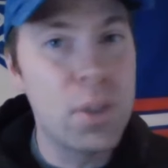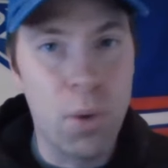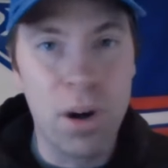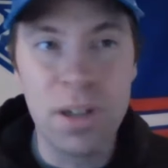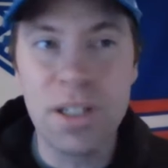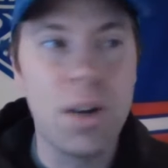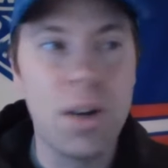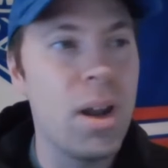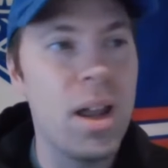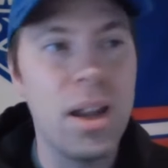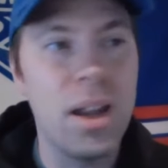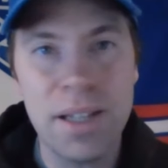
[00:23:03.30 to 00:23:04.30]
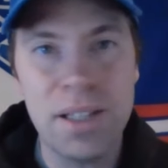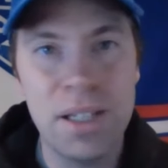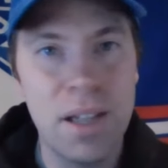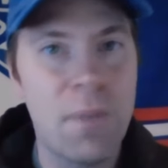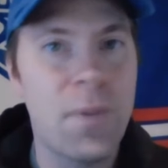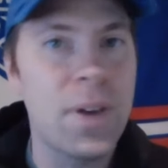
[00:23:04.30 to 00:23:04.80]
worked. You know, Alexi
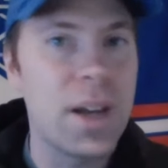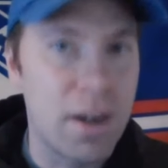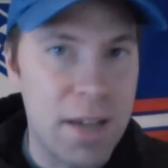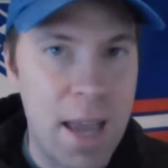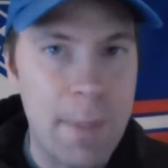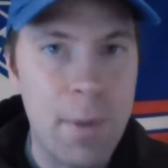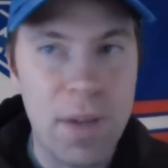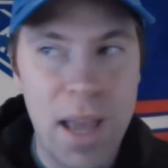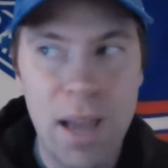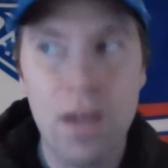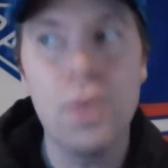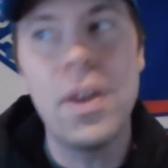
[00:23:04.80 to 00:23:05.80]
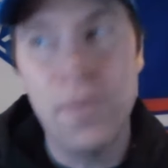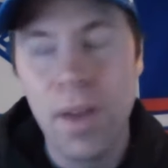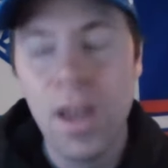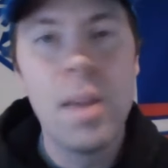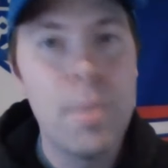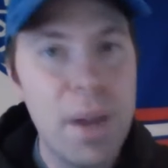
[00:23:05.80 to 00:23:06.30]
Lafreniere and Kaapo Kakko, they've
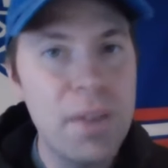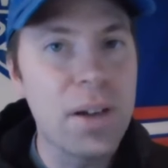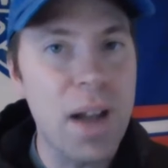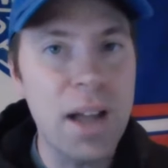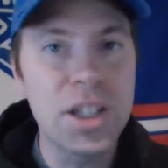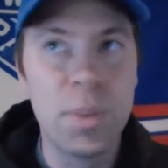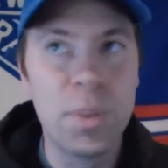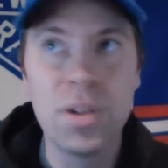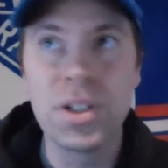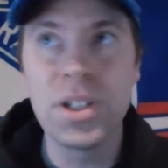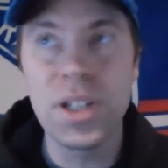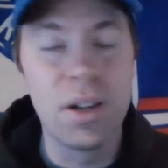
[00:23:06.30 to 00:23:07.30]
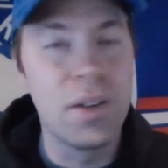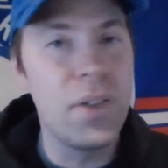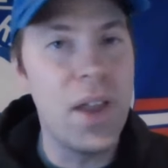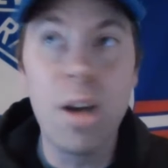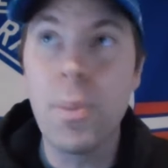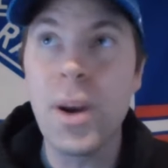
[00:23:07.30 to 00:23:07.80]
made their contributions here and
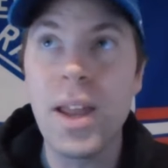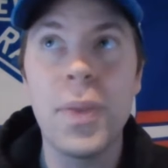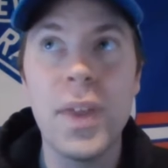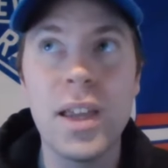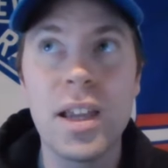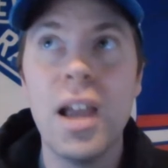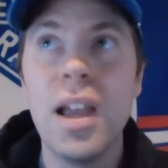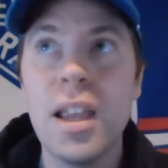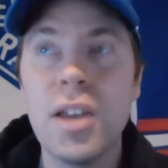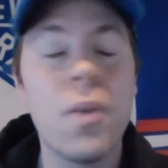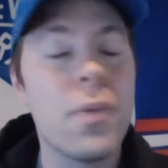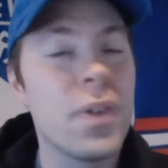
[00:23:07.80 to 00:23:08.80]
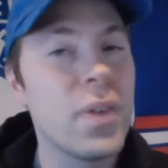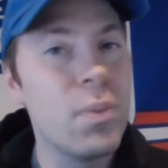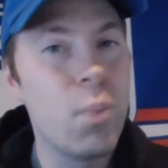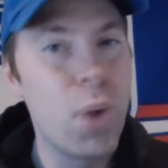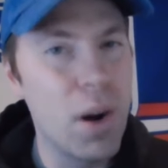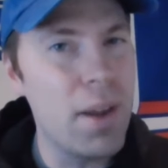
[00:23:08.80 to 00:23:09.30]
there. But I think, you know, for
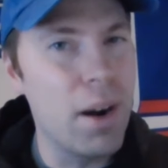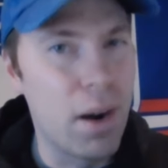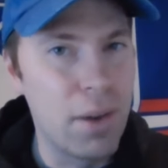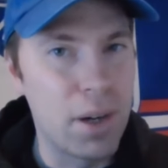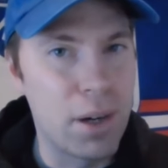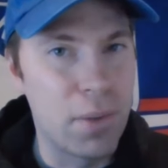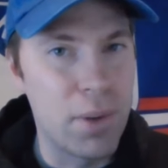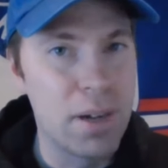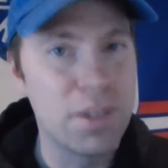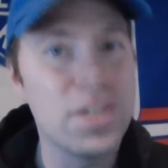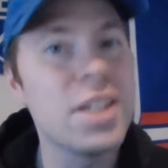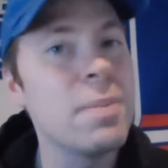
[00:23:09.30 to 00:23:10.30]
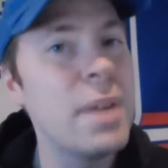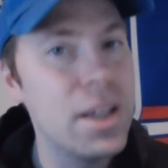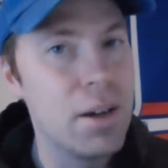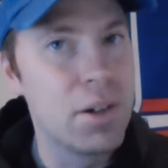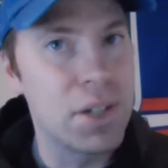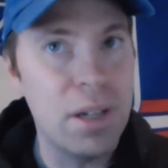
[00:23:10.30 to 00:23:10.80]
where they are in their careers this many
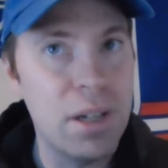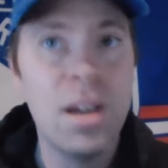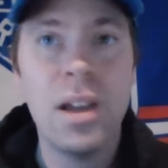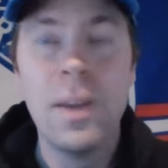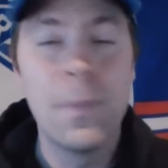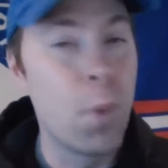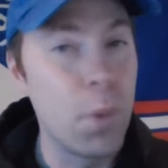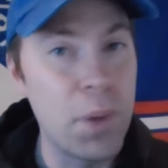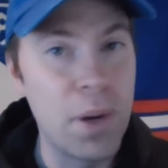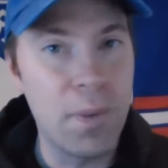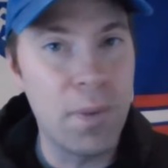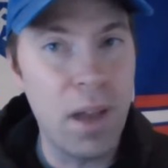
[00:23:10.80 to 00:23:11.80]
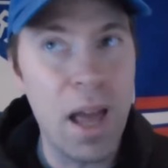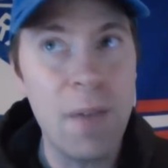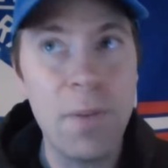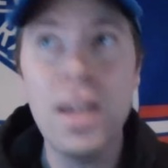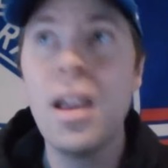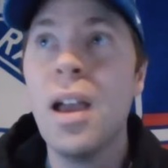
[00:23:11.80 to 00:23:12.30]
years in, fourth year for
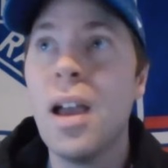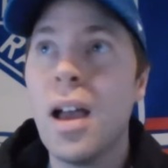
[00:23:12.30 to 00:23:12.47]
Laffy,